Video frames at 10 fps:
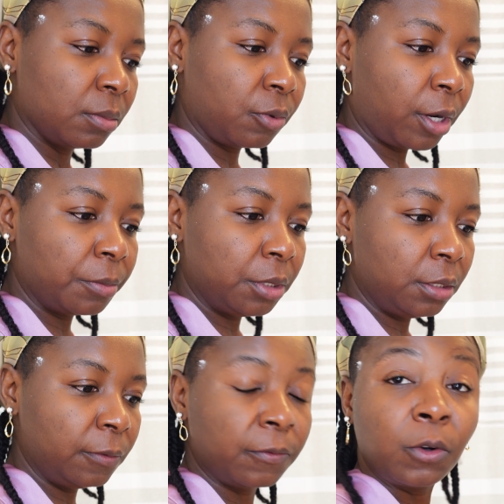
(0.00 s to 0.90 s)

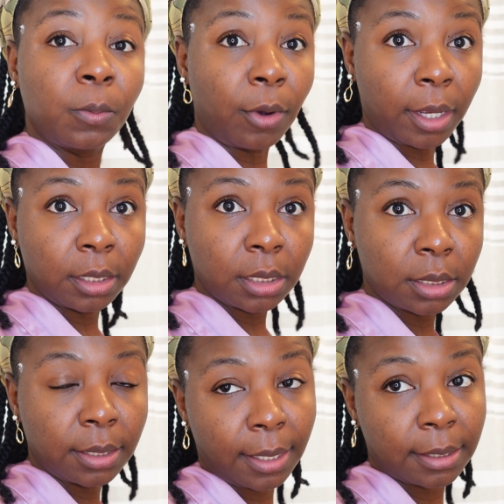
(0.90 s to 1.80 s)
probably 4 products,
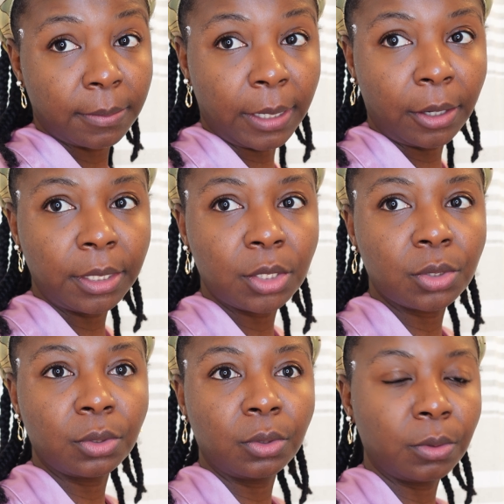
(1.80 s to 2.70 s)
that's about it.
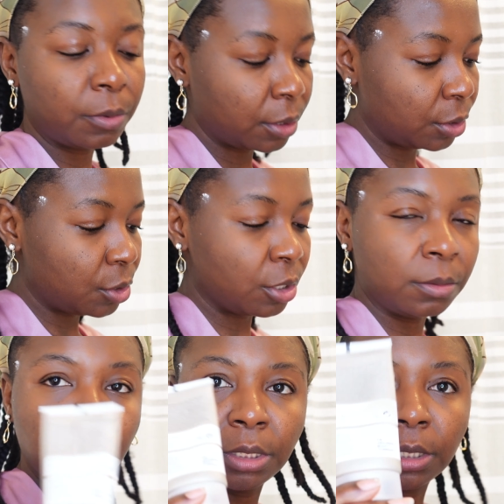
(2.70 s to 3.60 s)
So I'm just